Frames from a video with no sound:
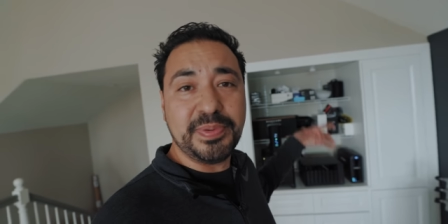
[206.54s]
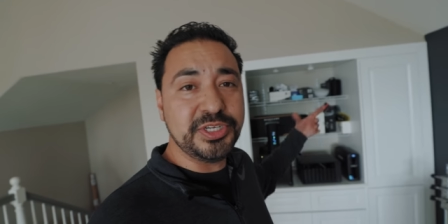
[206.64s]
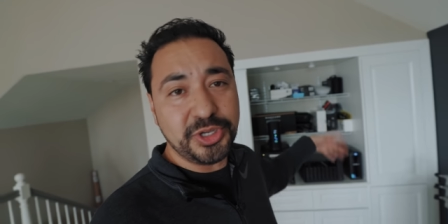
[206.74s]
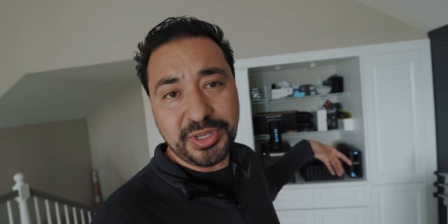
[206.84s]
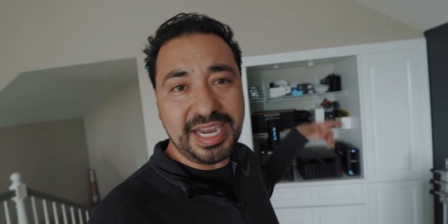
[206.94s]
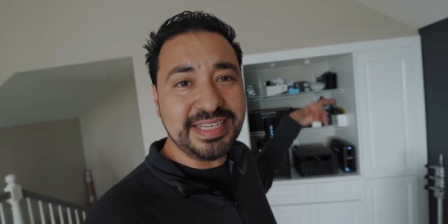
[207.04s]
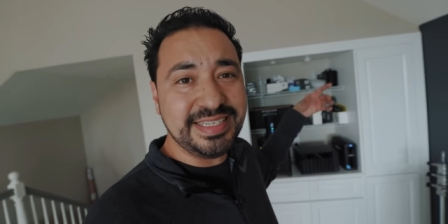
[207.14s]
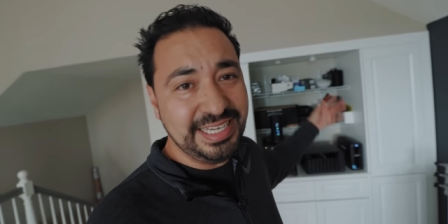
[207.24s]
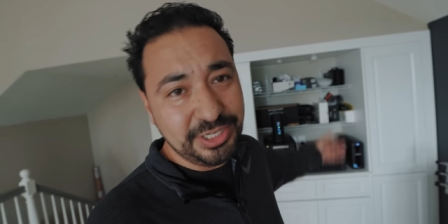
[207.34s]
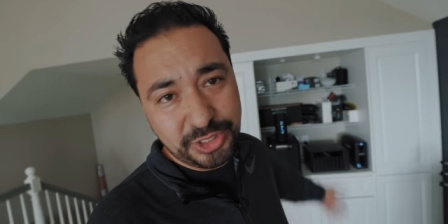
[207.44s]
up and show you guys
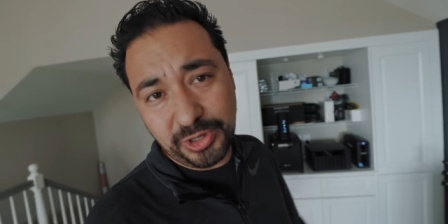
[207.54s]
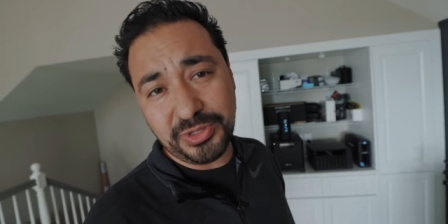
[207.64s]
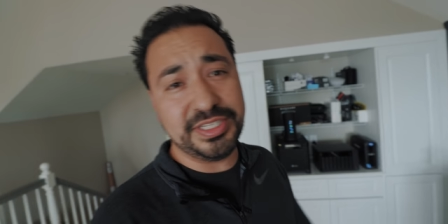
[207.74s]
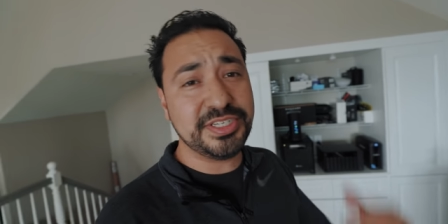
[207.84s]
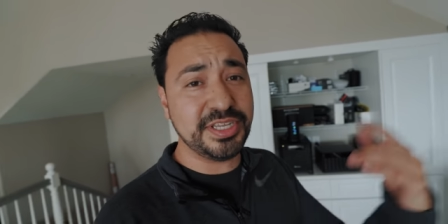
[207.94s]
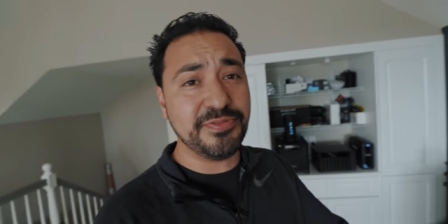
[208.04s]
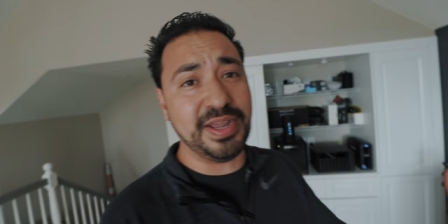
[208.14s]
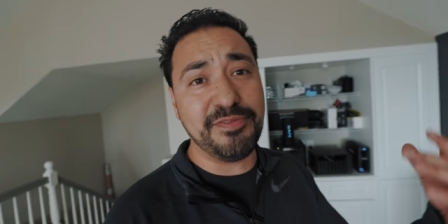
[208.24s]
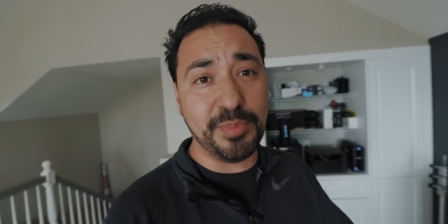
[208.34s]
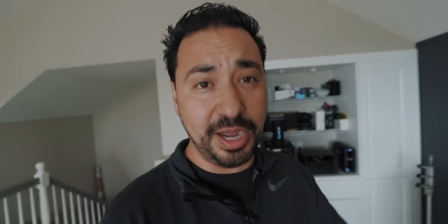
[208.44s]
the internals and stuff
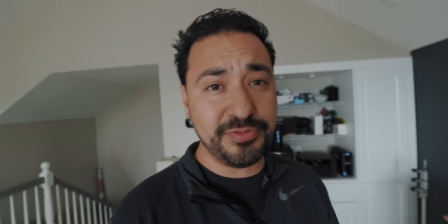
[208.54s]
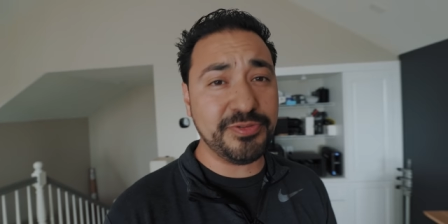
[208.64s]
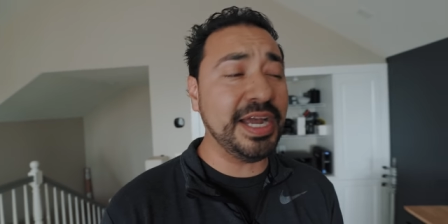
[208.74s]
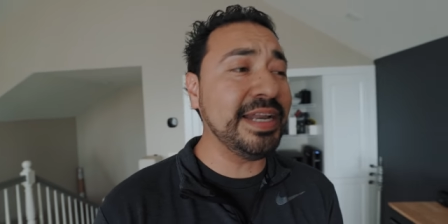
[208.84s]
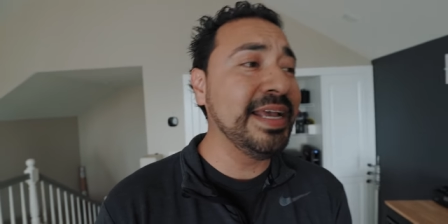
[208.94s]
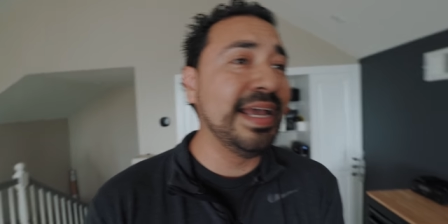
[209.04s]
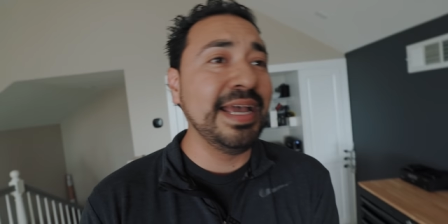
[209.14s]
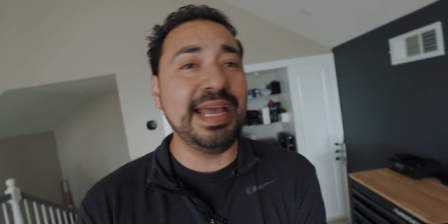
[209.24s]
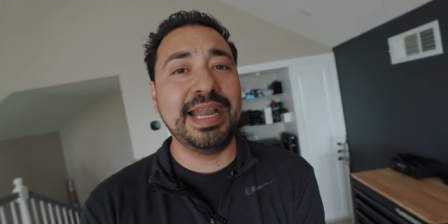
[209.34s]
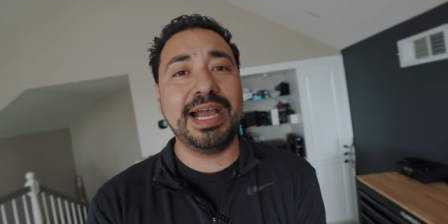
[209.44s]
that I've modified
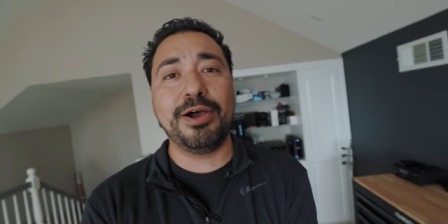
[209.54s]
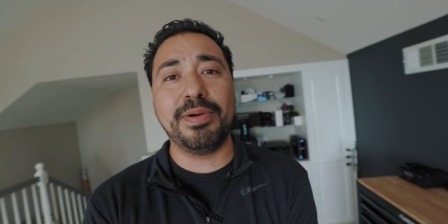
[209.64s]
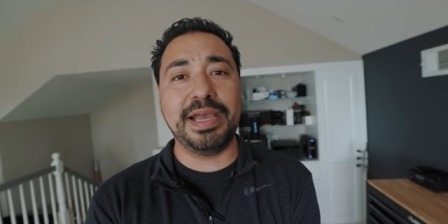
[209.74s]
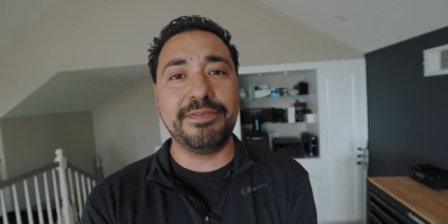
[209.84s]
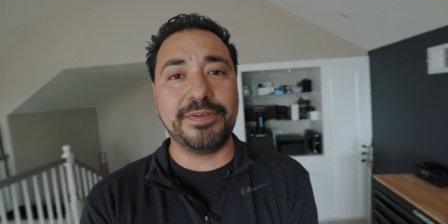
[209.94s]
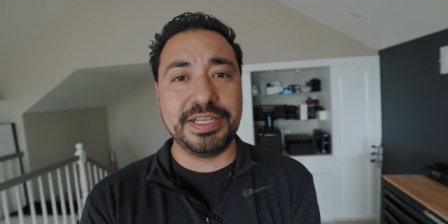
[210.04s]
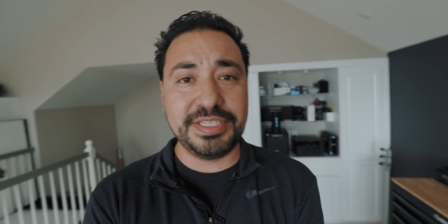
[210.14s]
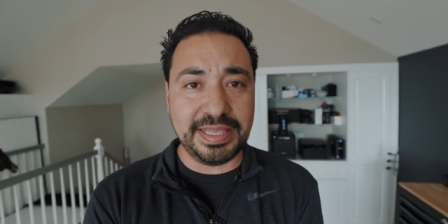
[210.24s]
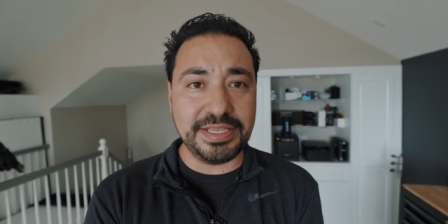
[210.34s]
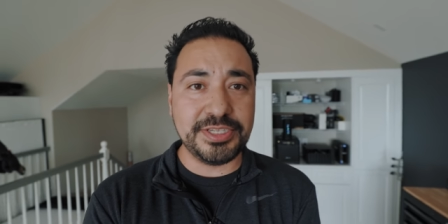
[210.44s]
and how I've uh,
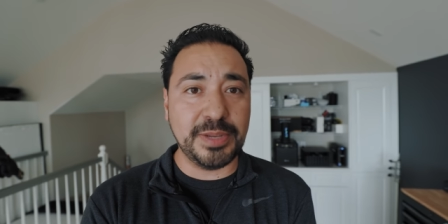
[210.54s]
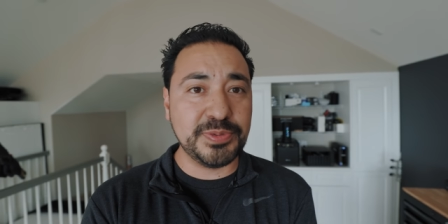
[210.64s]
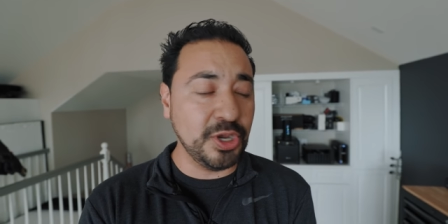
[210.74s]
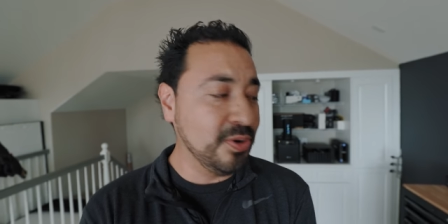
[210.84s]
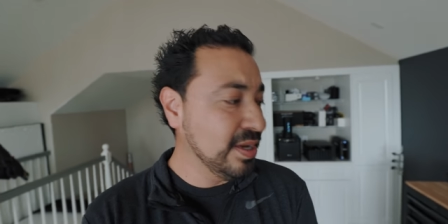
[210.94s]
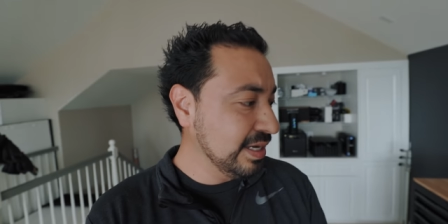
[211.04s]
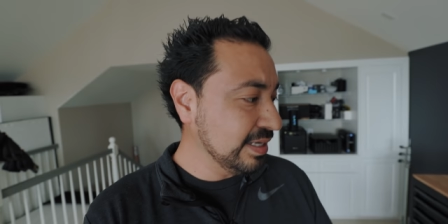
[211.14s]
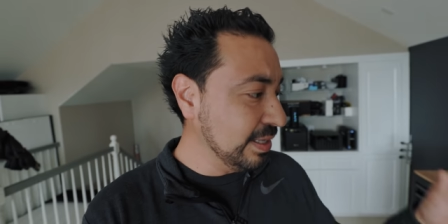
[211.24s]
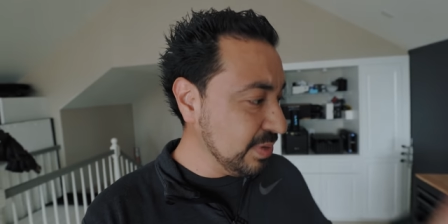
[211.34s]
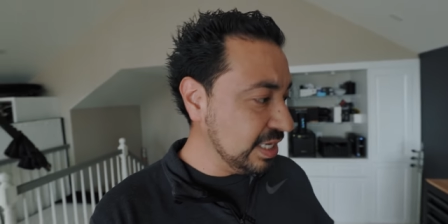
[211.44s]
set this up. So
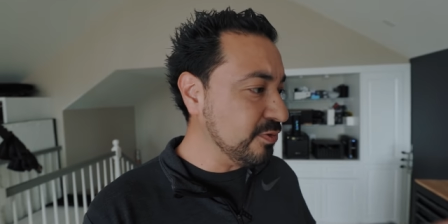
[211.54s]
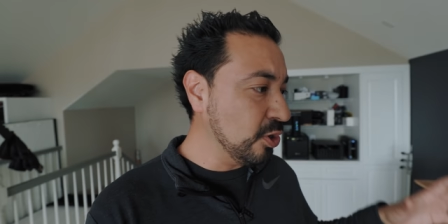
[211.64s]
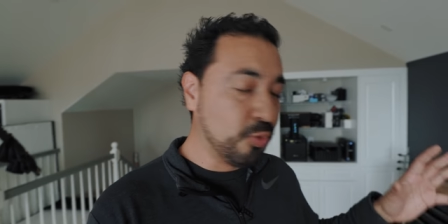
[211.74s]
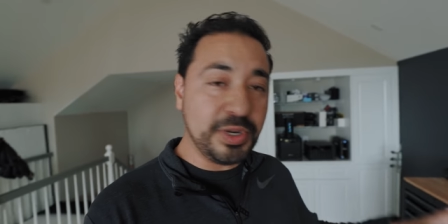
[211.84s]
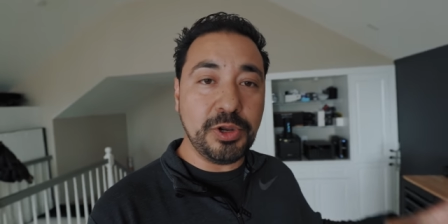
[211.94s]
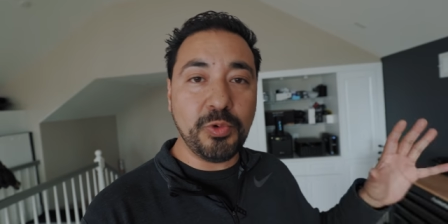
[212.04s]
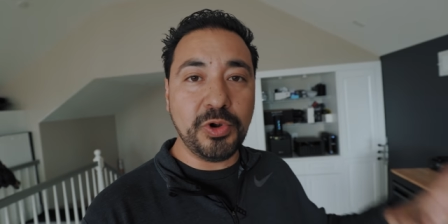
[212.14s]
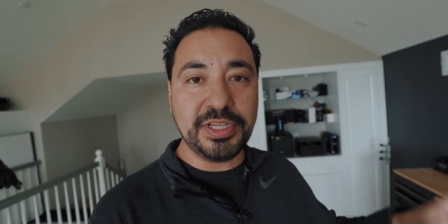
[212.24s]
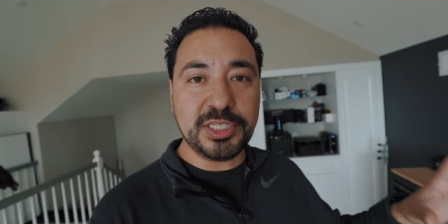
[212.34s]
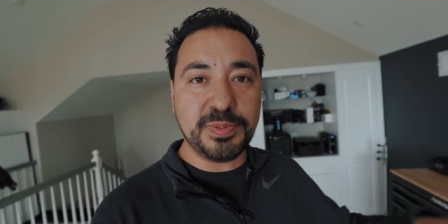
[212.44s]
let me give you a real
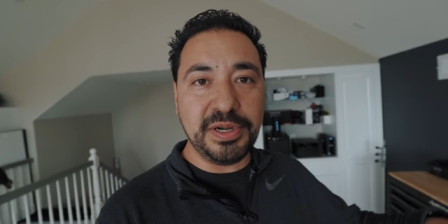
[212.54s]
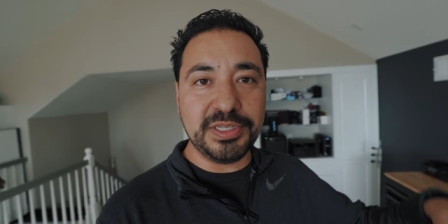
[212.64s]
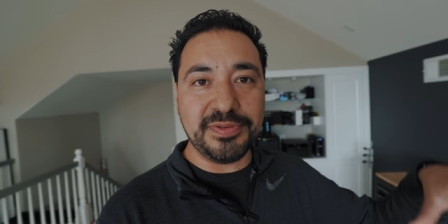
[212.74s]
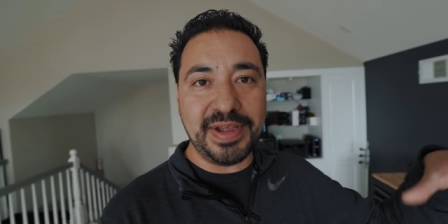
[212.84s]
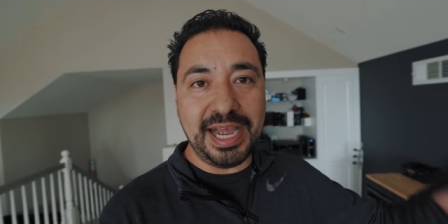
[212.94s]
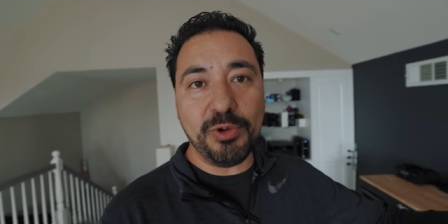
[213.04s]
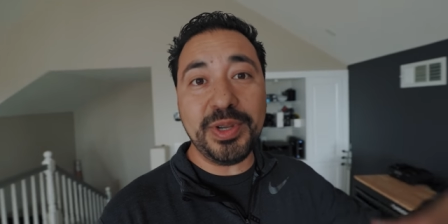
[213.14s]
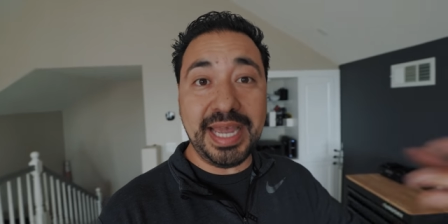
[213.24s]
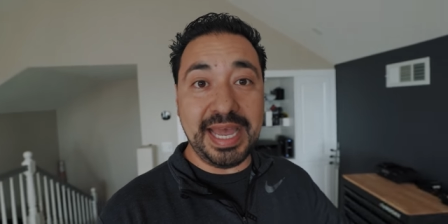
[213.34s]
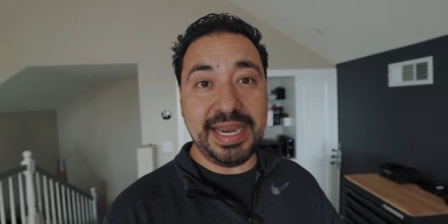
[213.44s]
world experience of how
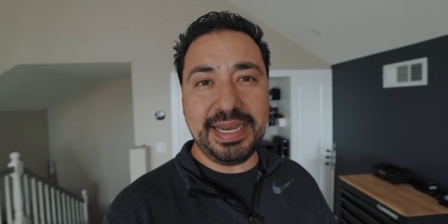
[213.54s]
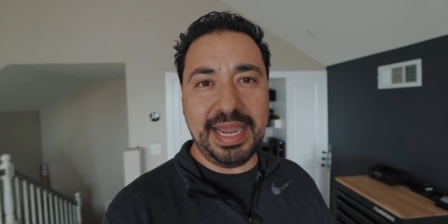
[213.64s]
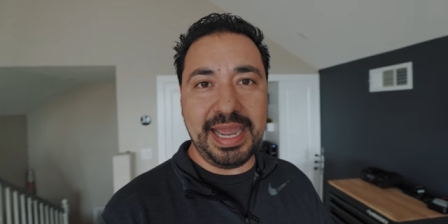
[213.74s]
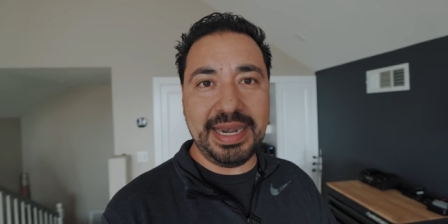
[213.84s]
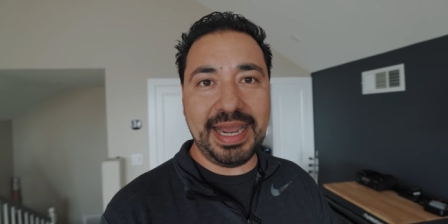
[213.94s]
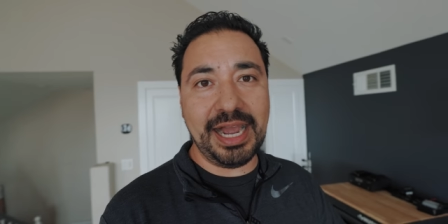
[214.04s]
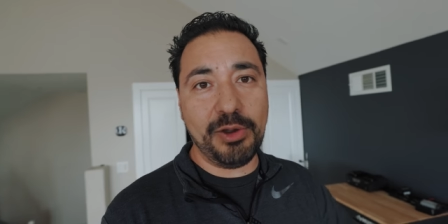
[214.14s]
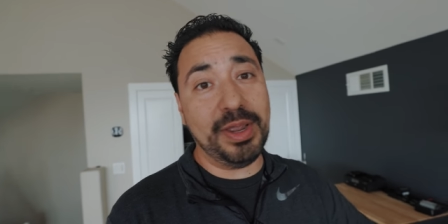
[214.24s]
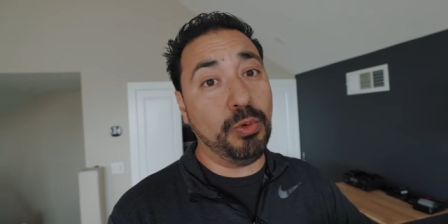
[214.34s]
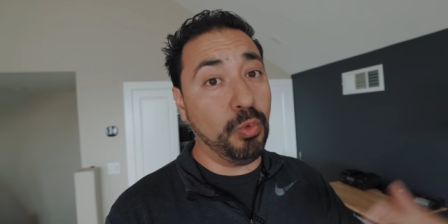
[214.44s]
we edit and how it